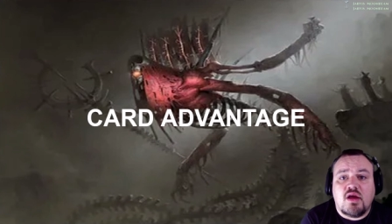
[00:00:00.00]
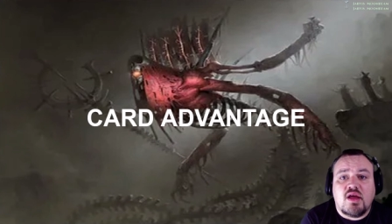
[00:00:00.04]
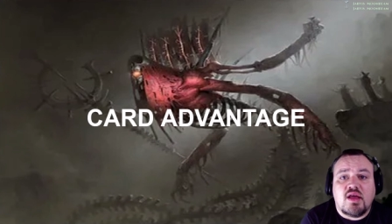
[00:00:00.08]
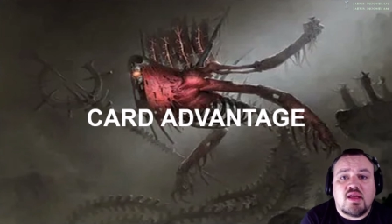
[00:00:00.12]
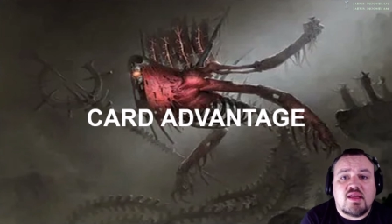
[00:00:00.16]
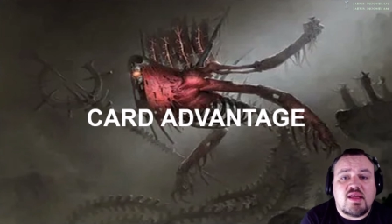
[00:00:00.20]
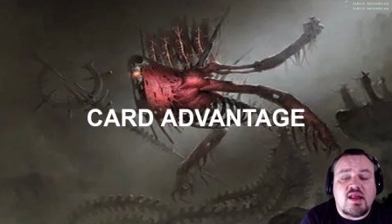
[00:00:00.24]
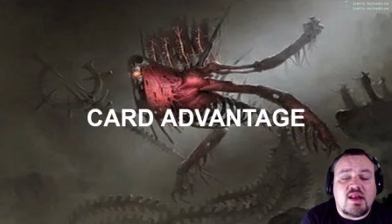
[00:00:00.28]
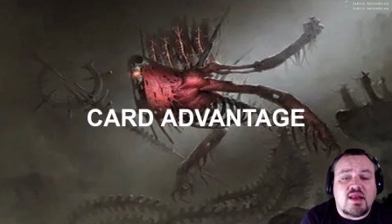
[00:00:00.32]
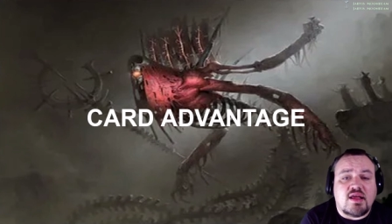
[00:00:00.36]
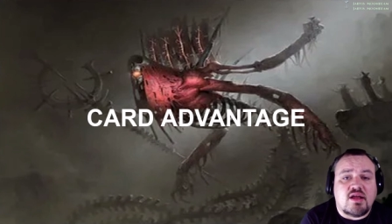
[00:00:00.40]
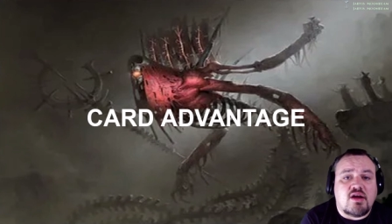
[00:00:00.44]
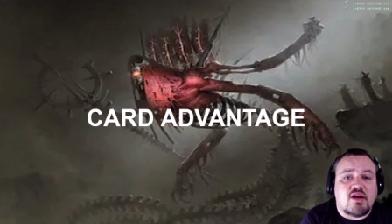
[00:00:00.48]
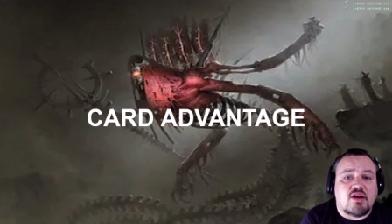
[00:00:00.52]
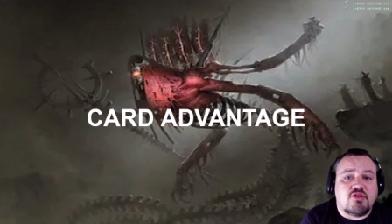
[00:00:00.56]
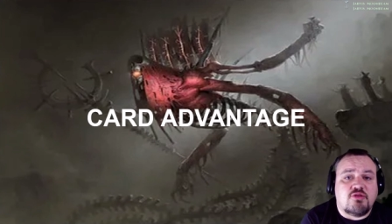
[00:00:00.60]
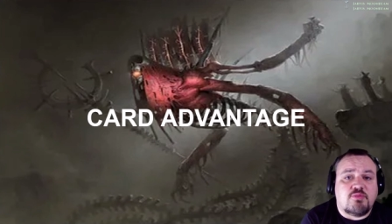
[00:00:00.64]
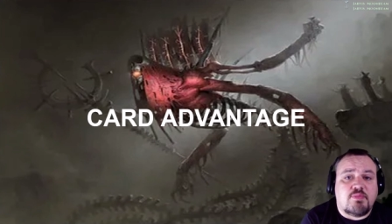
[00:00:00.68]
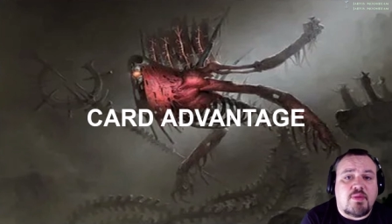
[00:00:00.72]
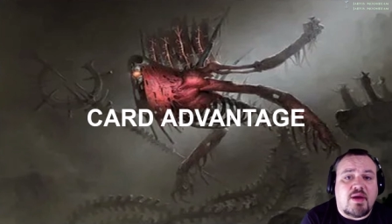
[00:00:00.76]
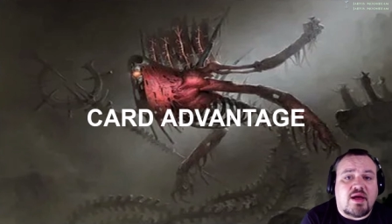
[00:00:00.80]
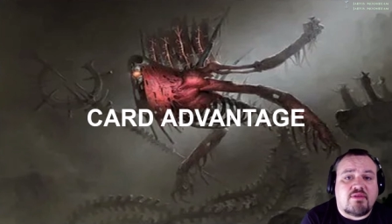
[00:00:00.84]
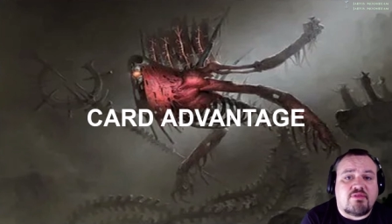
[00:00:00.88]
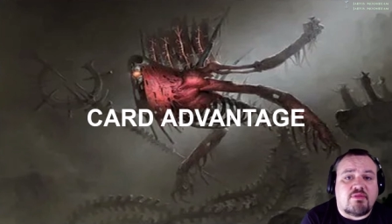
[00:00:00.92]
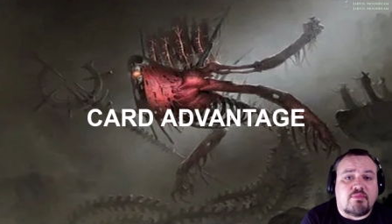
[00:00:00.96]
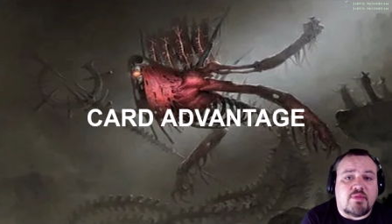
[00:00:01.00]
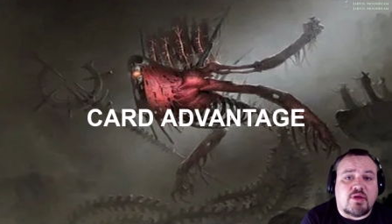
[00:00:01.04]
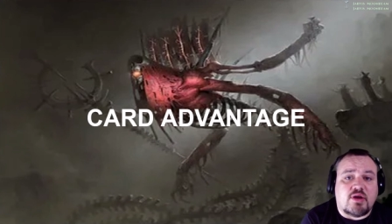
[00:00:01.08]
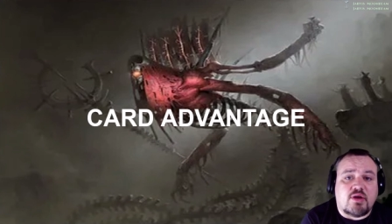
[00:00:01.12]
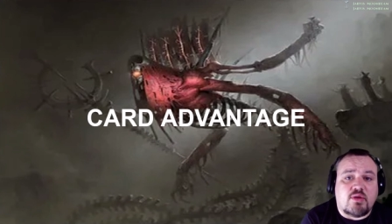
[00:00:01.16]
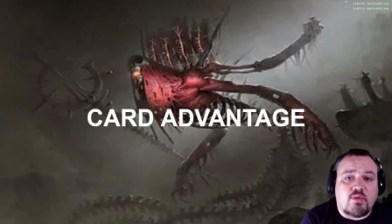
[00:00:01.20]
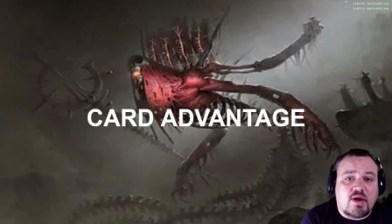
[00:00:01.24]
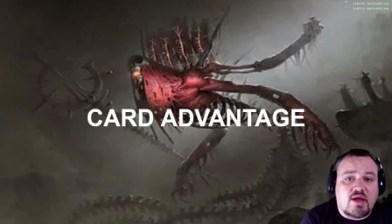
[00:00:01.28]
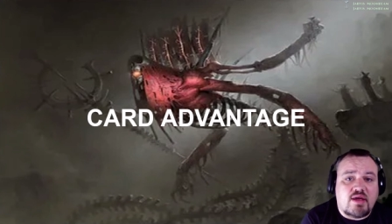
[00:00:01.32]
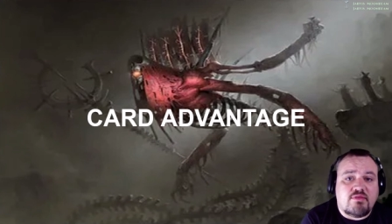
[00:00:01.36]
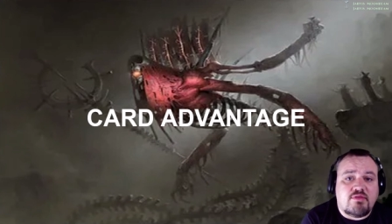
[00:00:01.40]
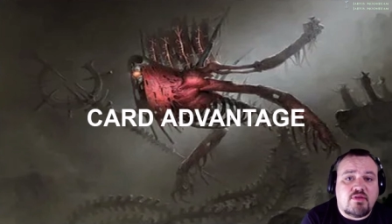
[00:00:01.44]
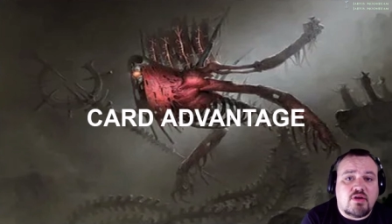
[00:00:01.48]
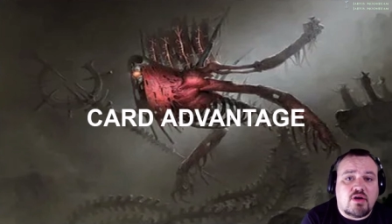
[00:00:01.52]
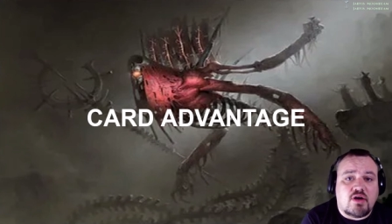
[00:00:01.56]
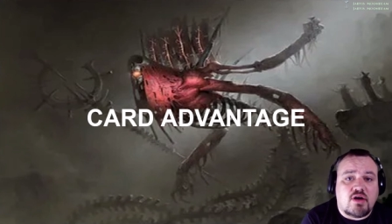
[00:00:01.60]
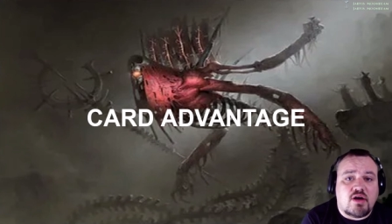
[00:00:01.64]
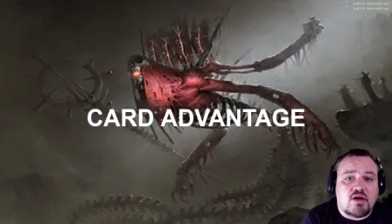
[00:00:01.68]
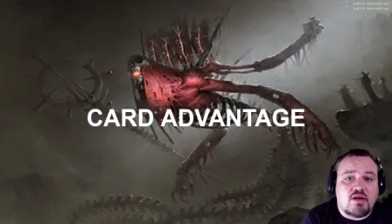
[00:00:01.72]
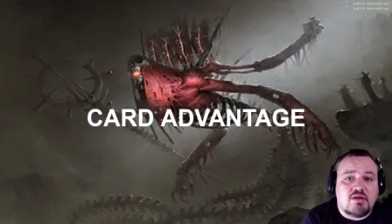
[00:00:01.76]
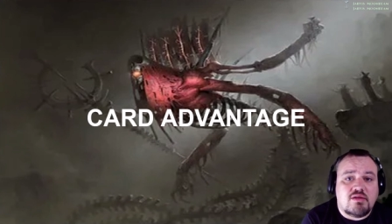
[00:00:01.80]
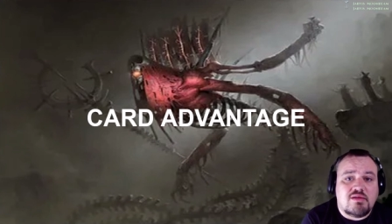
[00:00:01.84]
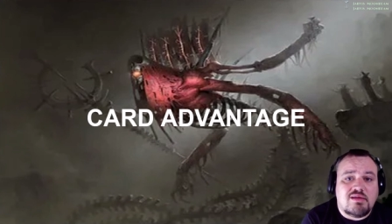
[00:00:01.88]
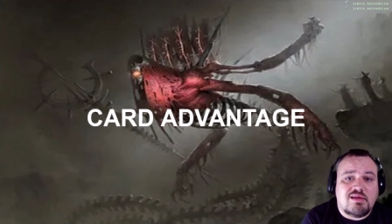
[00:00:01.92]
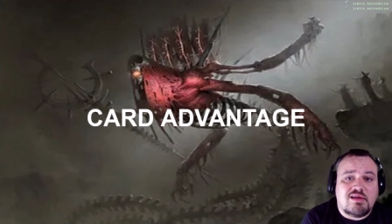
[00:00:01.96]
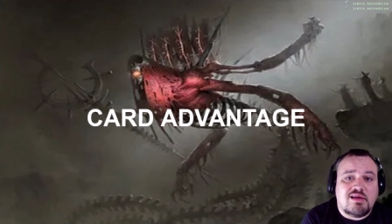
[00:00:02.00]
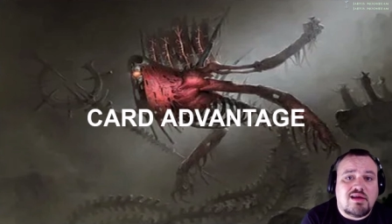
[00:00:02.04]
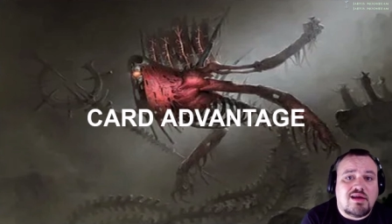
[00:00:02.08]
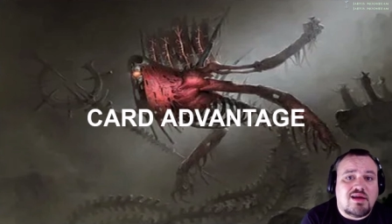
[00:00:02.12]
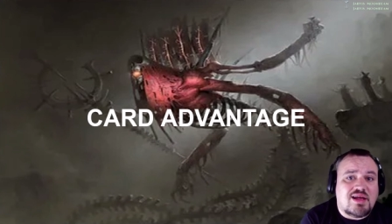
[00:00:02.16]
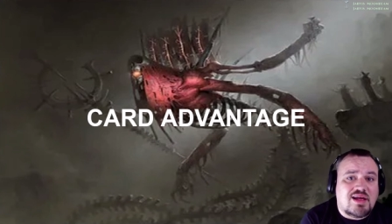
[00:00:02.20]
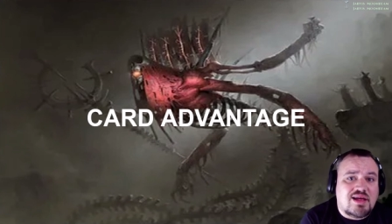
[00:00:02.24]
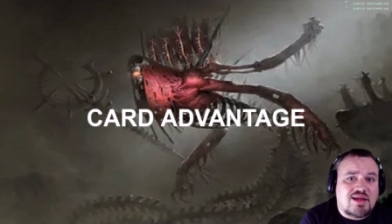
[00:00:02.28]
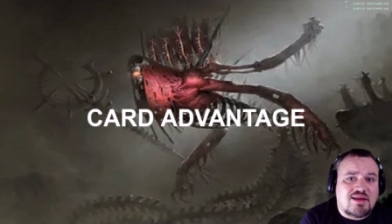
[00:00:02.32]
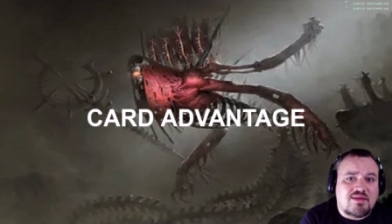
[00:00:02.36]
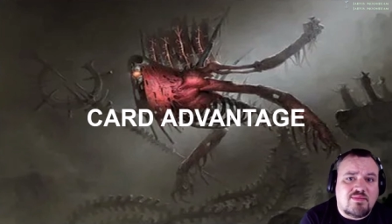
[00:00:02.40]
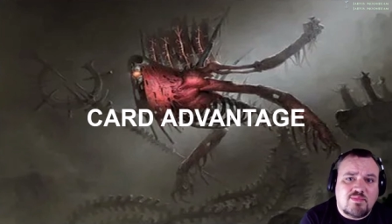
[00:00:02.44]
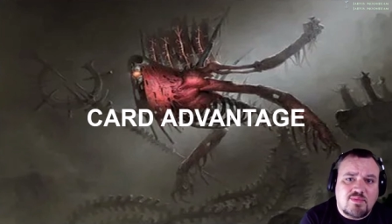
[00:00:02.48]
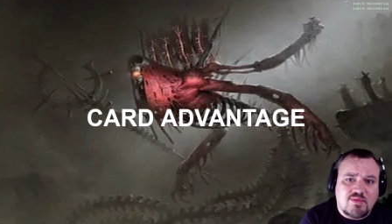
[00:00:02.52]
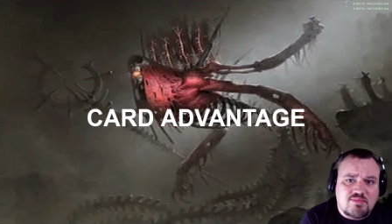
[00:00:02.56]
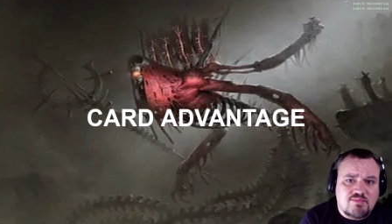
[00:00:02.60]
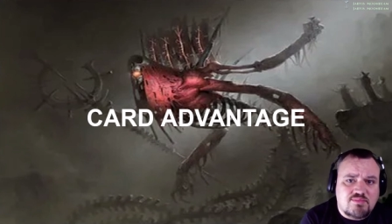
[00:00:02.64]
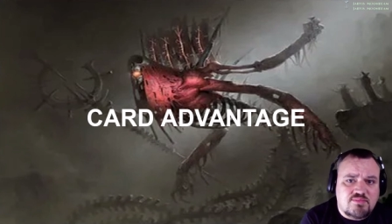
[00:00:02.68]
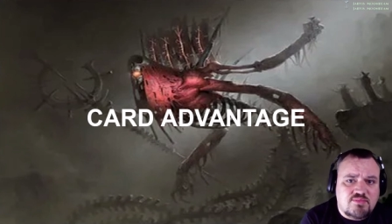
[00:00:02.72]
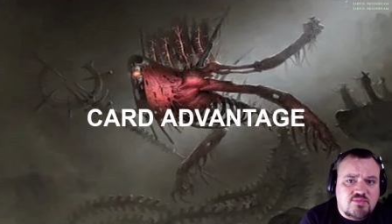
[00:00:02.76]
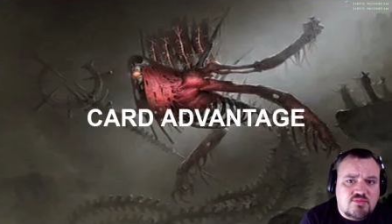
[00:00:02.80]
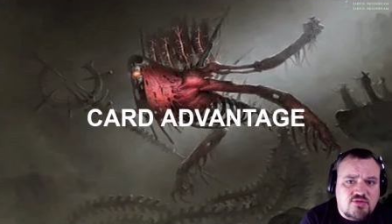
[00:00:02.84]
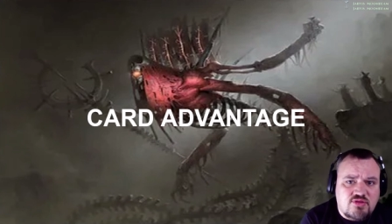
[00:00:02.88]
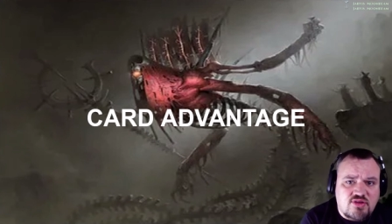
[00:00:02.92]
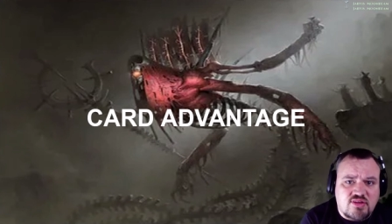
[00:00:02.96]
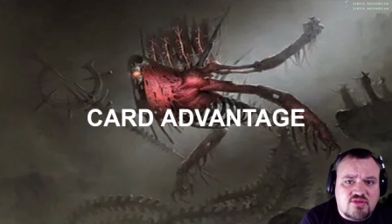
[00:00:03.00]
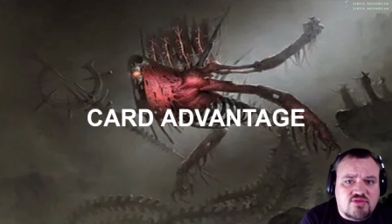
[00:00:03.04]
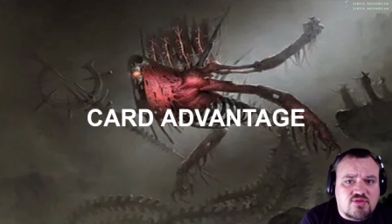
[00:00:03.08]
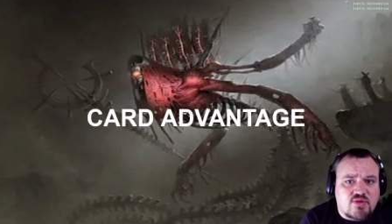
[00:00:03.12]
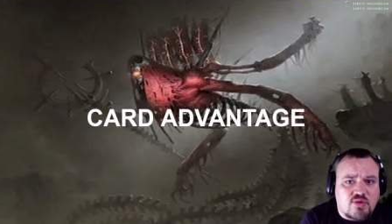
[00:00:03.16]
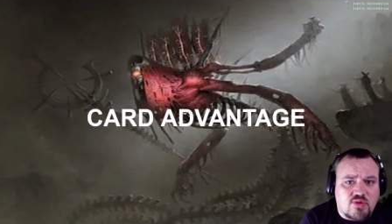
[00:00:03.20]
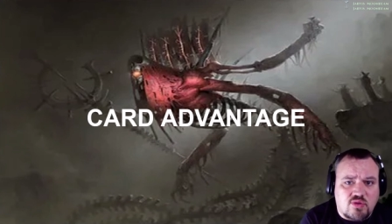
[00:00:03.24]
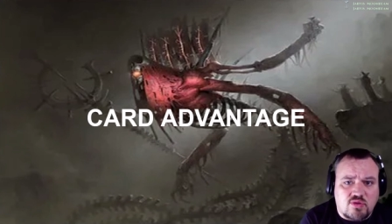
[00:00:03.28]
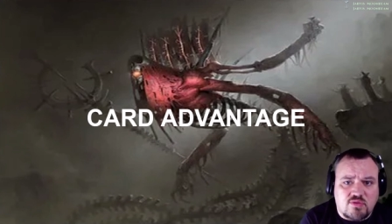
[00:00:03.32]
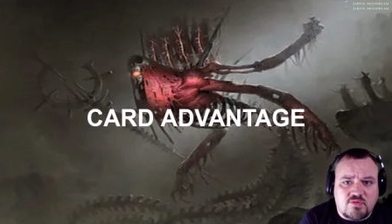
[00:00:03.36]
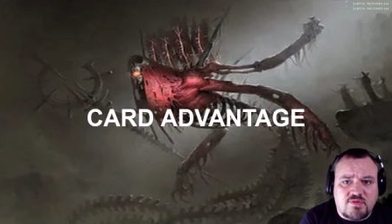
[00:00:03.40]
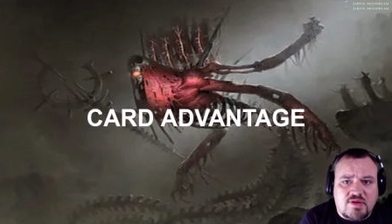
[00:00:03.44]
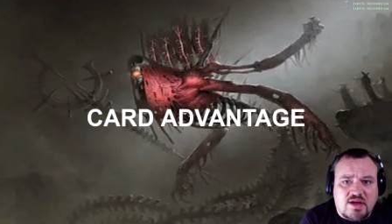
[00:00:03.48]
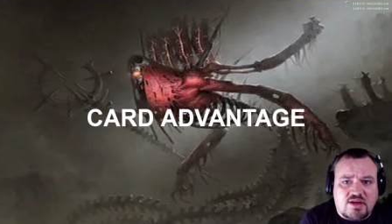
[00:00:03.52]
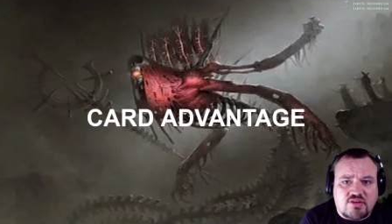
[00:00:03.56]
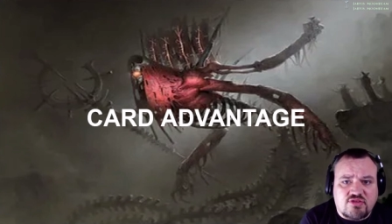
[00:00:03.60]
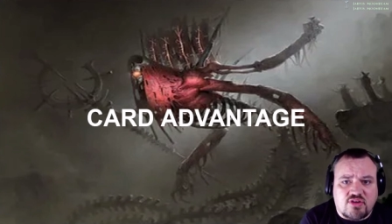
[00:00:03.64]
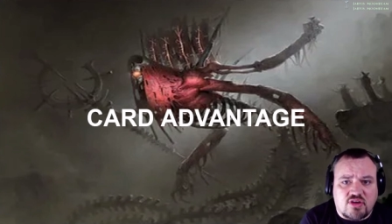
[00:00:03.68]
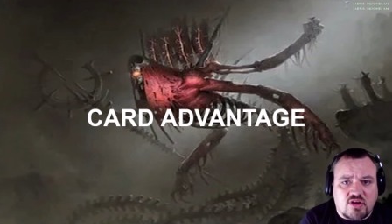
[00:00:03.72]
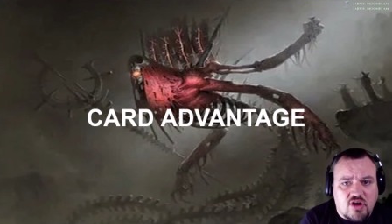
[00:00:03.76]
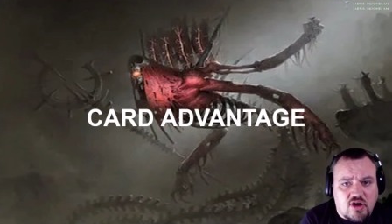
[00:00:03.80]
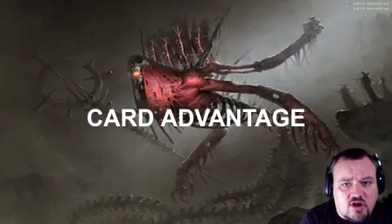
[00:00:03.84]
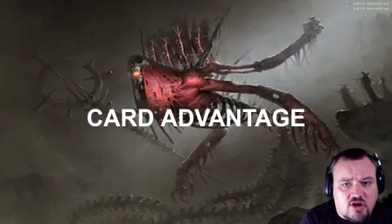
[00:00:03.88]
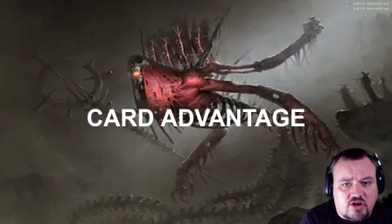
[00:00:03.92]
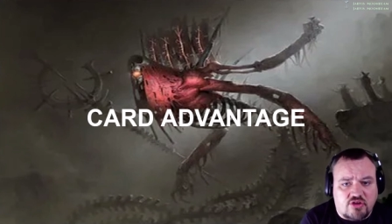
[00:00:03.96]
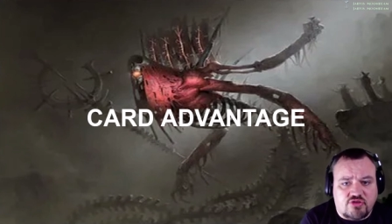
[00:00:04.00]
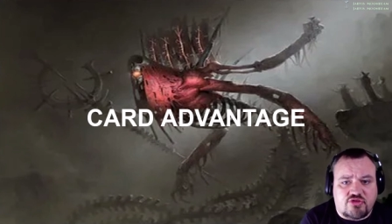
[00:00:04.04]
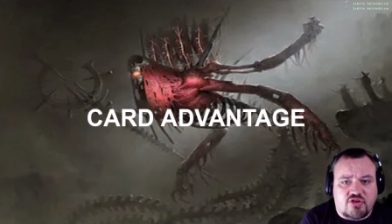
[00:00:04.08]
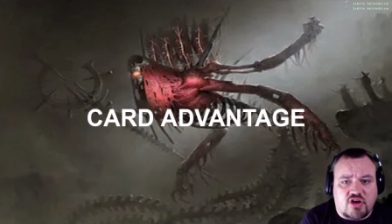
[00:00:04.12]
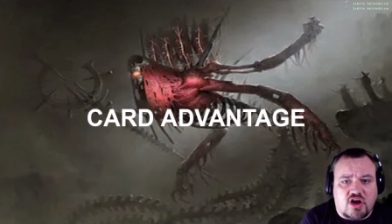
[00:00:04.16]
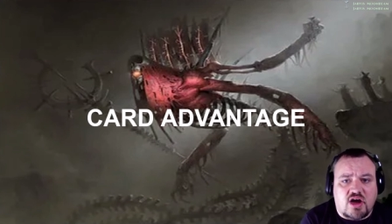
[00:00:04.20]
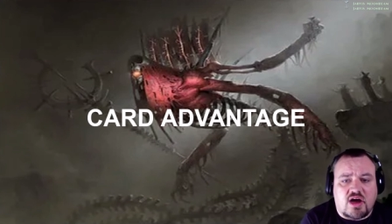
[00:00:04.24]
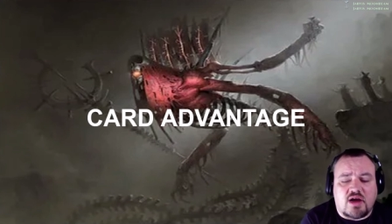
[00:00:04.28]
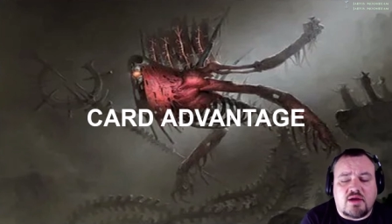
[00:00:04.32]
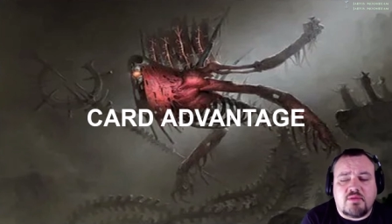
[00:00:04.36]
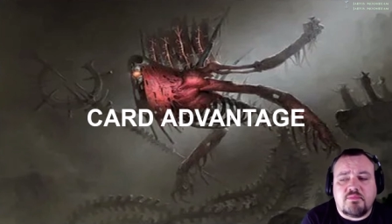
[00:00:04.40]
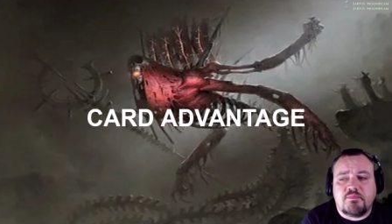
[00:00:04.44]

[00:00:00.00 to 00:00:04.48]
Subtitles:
getting cards back from the graveyard, and just good old-fashioned card draw.